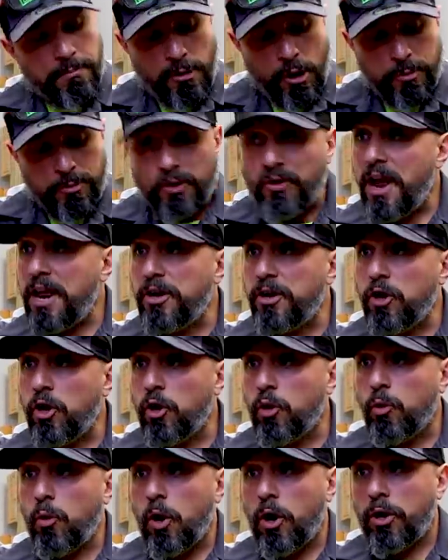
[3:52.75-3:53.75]
boom, you're ready to
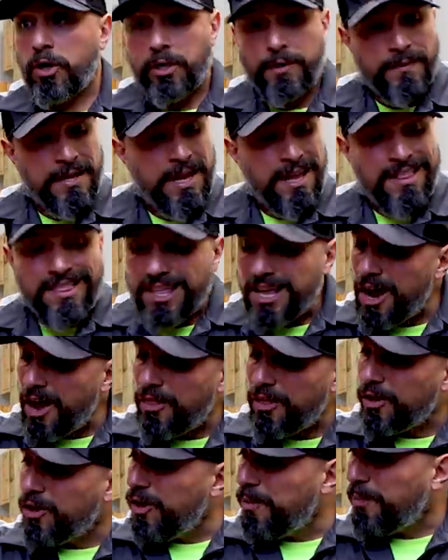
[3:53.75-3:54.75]
go to work. The
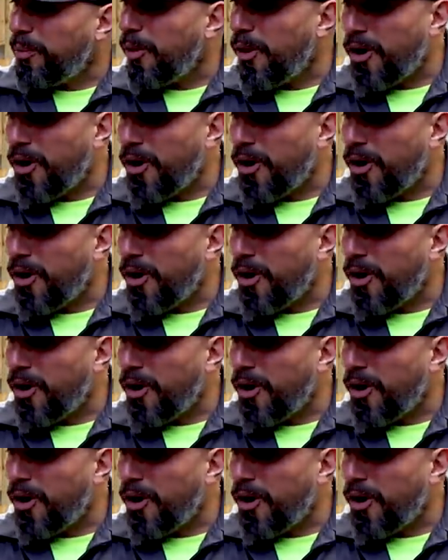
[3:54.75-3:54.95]
other good